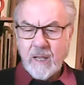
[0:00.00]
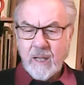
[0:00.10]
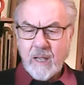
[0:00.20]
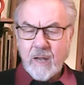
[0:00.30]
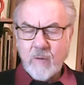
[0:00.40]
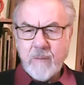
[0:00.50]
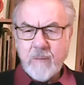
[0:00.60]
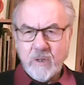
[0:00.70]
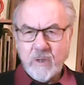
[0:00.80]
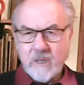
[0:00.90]
And we
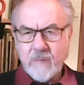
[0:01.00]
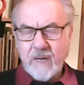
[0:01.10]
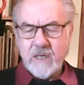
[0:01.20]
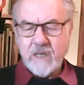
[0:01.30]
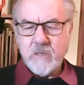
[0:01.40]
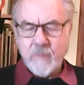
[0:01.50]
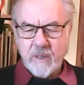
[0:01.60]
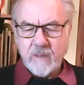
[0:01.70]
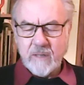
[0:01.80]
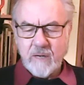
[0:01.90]
put to the
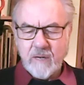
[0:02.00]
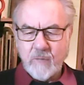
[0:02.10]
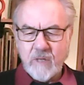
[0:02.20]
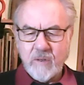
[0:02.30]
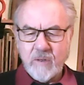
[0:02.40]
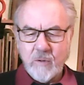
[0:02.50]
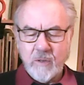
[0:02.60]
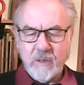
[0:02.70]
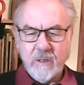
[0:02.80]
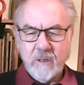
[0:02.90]
management that we thought
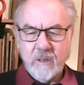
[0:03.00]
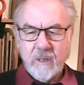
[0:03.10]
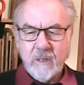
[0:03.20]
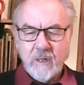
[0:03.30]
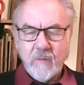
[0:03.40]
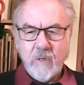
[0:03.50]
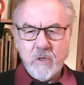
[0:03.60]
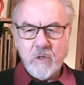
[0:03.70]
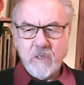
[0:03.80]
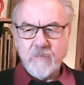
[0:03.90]
we
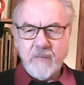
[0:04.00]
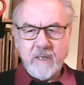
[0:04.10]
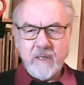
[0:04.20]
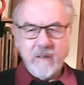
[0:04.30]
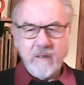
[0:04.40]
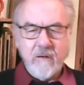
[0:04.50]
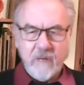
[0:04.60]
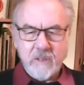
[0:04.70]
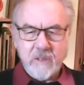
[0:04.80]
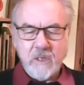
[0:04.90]
should split
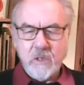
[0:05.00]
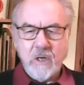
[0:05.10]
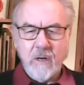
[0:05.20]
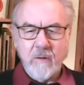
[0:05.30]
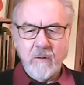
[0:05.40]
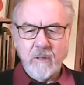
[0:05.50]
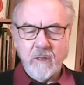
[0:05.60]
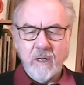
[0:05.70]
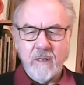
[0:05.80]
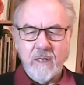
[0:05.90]
Curiosity Show and,
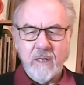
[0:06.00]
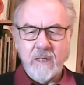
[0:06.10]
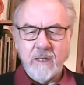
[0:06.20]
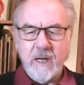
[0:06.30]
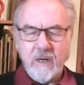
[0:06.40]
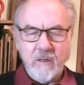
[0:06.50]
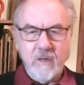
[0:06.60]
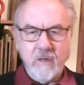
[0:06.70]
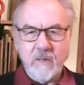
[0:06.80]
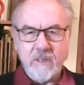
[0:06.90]
and Deane and I could
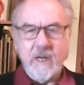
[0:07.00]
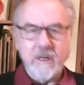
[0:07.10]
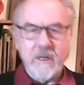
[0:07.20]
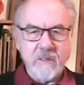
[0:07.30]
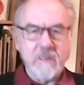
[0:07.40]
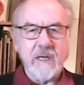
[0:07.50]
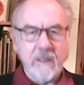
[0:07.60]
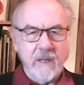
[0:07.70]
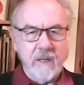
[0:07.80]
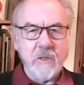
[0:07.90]
do a science and
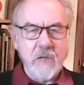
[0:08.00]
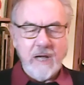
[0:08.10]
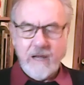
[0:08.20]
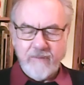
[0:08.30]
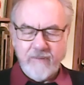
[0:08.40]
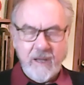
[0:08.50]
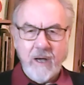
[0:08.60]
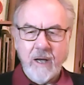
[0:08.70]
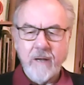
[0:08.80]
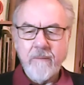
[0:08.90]
technology half
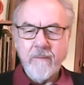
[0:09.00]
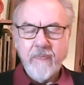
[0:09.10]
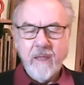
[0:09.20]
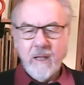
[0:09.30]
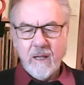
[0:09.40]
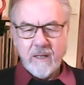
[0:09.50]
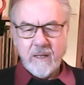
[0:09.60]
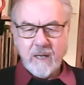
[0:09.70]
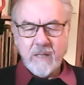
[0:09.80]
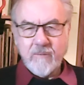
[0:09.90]
hour
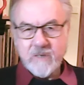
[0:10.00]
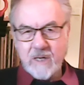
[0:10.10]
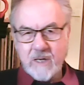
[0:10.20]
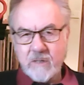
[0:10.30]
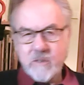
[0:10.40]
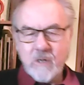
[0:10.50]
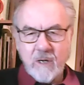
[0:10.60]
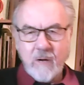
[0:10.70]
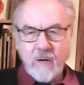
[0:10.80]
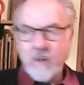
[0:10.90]
the other presenters could
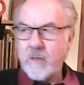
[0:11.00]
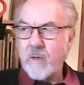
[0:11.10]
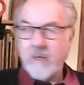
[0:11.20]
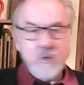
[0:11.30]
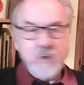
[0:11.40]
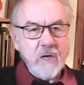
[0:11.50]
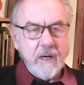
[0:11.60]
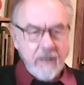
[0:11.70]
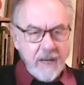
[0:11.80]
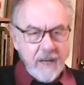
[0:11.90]
go on to, I think,
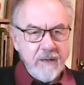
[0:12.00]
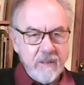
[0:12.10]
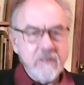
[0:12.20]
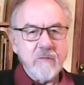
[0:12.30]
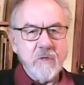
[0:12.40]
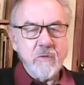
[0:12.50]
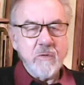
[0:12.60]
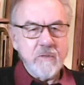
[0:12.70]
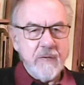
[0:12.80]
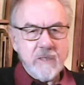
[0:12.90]
Channel Niners, which
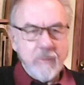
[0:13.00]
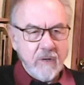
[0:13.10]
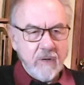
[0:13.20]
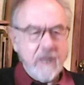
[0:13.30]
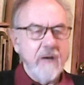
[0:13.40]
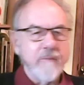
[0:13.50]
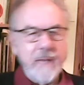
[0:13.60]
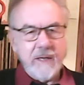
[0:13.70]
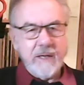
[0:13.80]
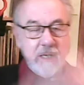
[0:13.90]
was much more a kind of
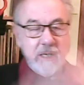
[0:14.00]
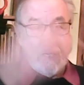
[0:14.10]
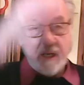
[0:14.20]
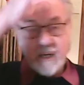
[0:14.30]
magazine